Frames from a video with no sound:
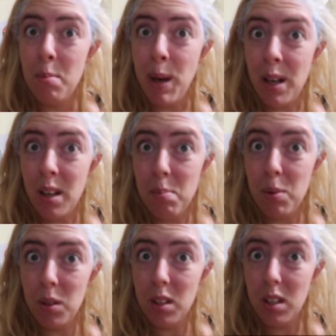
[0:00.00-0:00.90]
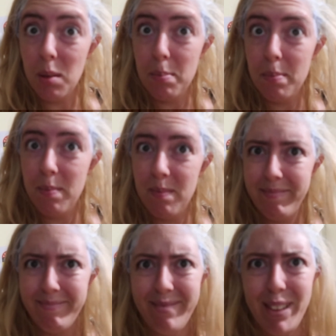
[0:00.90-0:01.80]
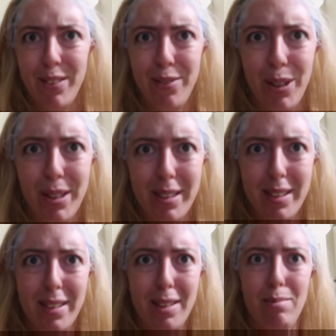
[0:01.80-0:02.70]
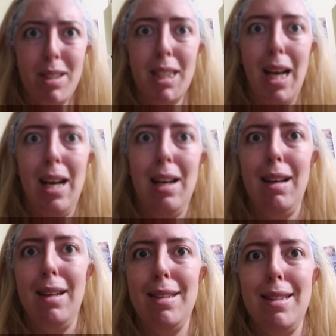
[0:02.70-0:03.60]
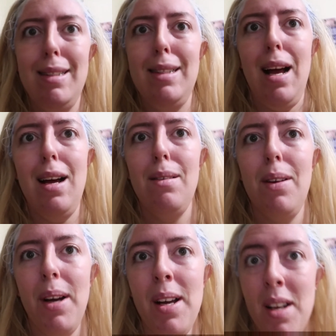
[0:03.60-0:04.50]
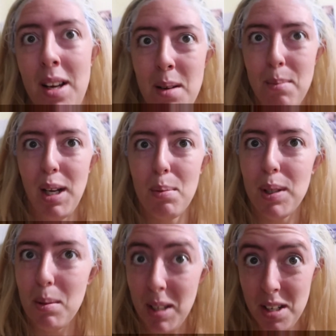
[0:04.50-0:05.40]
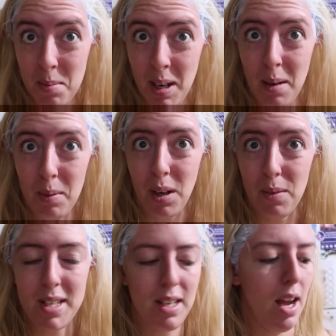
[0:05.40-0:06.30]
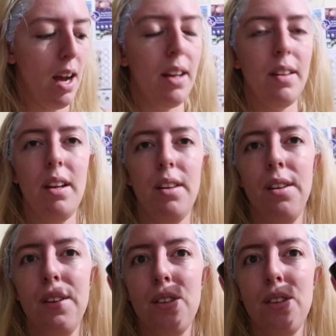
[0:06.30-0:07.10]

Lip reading: Peta put the... If it focuses, oh my god. Anyway, Peta put the bleach in my hair, I'm going to rinse it out and then